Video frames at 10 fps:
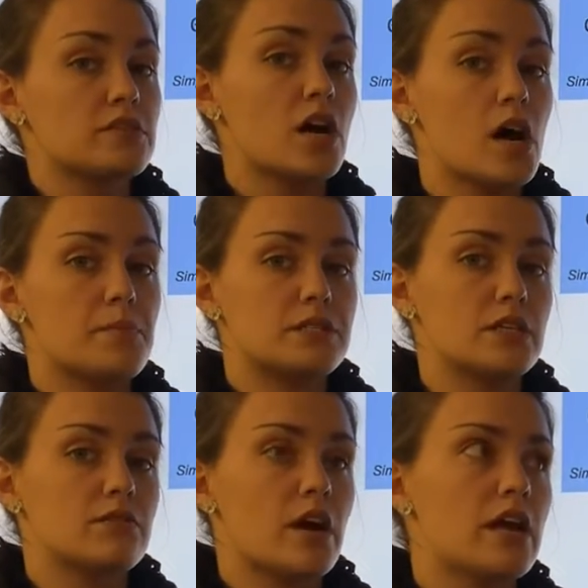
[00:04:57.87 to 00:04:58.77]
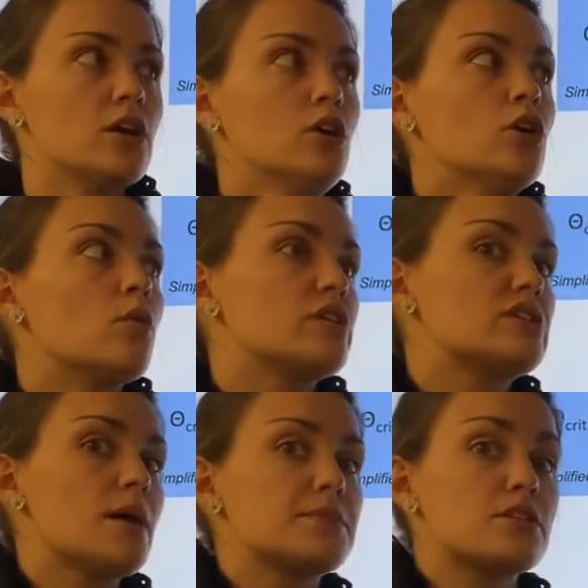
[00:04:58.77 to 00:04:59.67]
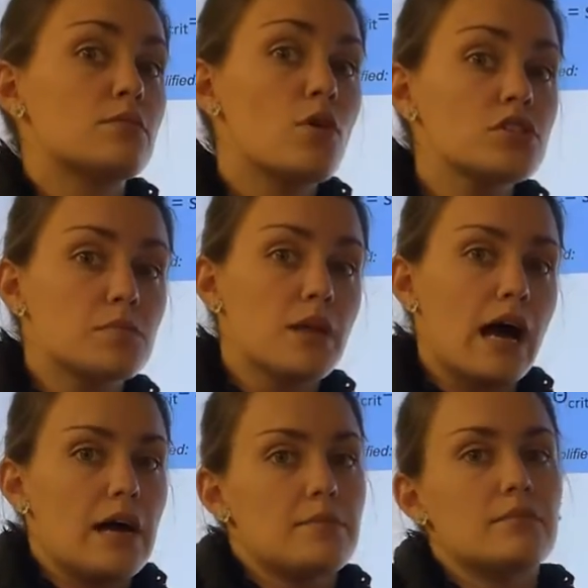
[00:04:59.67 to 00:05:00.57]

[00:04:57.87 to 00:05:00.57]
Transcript: the opposite, right? What's the opposite of multiply?